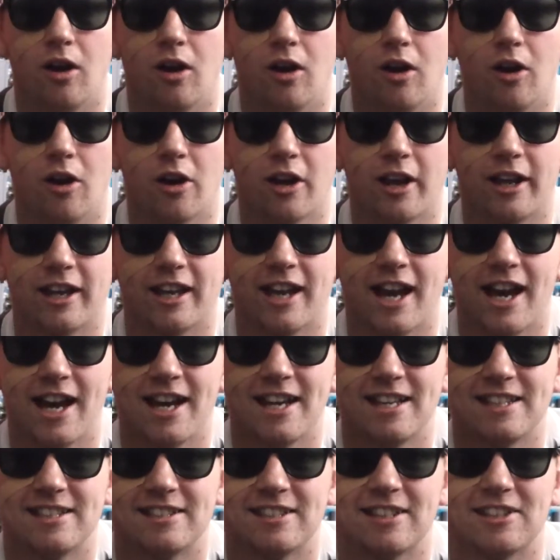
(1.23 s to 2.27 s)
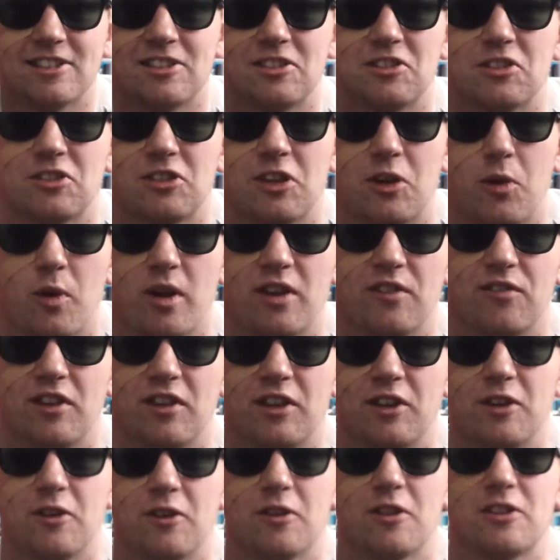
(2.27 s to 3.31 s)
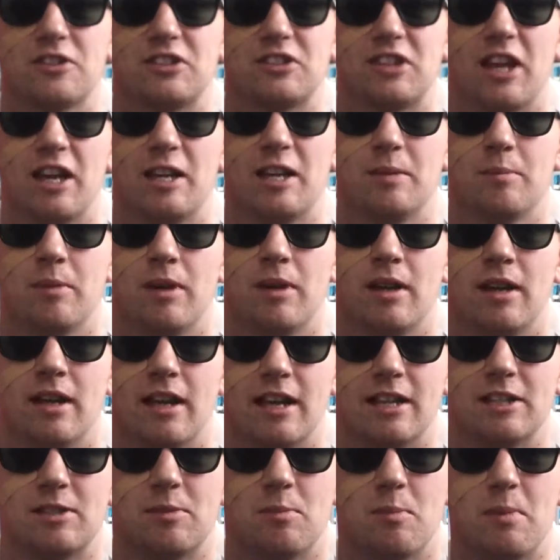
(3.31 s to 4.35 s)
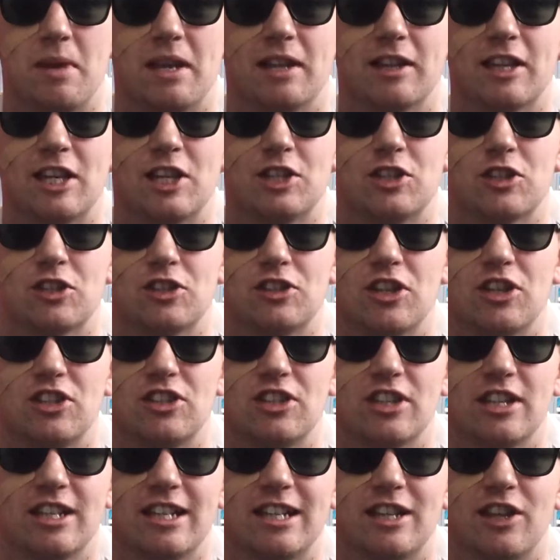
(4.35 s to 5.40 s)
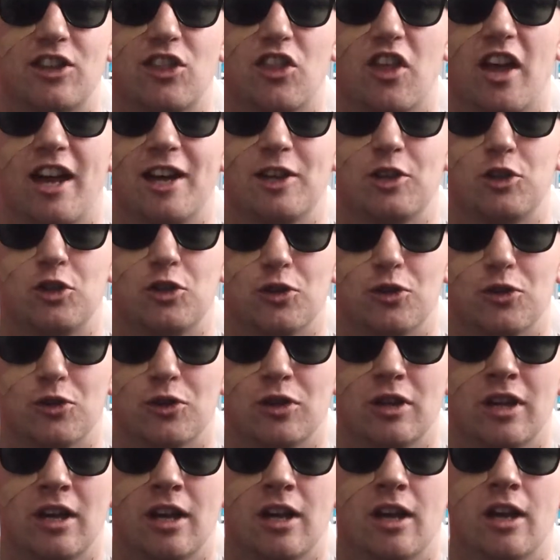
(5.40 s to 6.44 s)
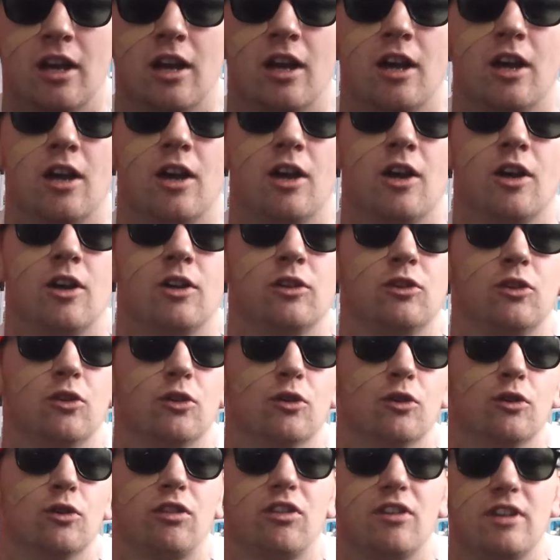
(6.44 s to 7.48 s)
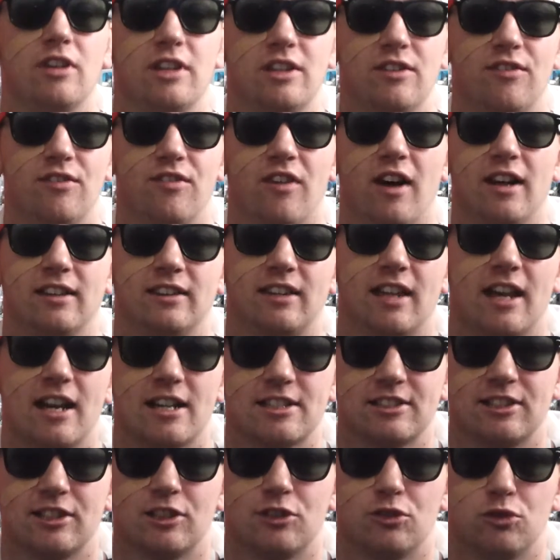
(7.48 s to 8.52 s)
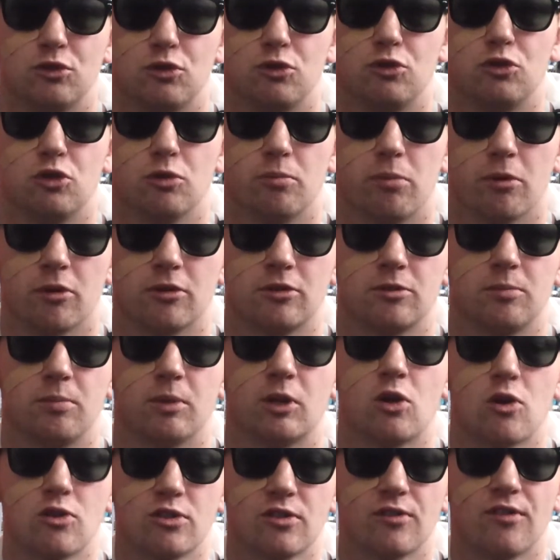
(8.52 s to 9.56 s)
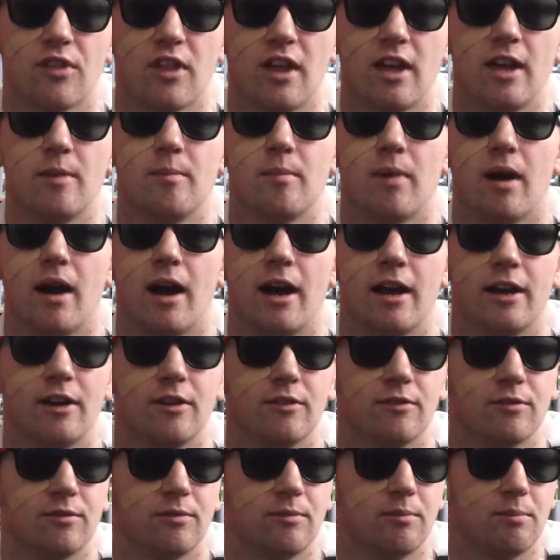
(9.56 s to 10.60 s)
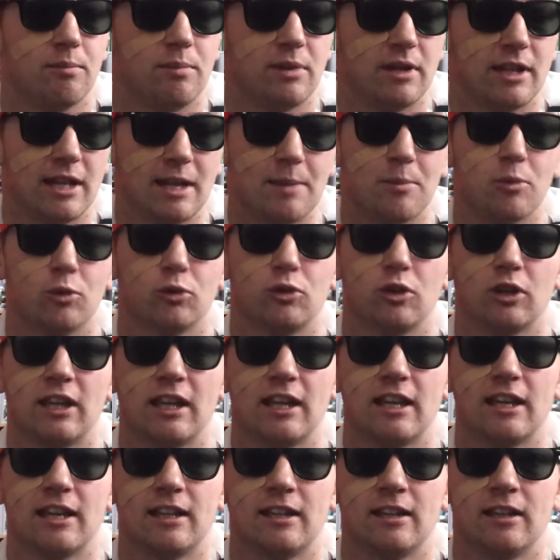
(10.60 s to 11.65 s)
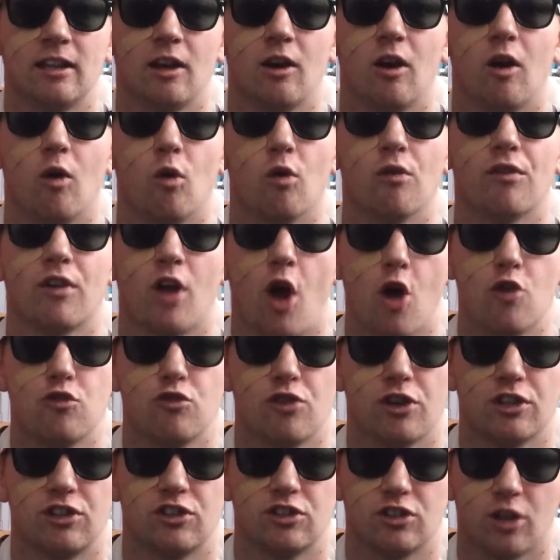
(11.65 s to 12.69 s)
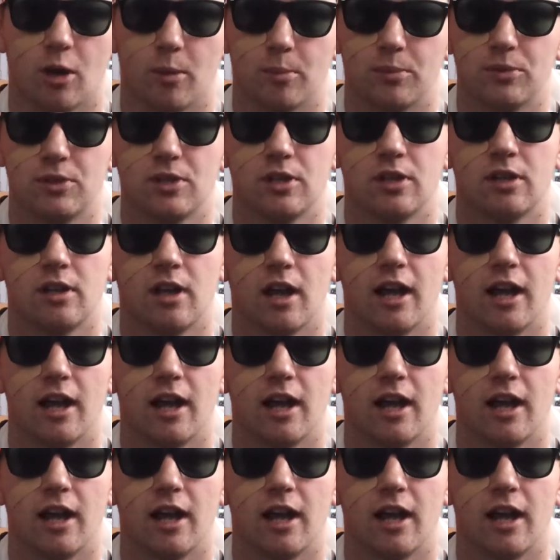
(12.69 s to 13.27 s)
Alright guys, this is just a quick video this time. It's mainly just to say thank you to three fantastic YouTubers. Because of them, I have been able to gain over 100 subs.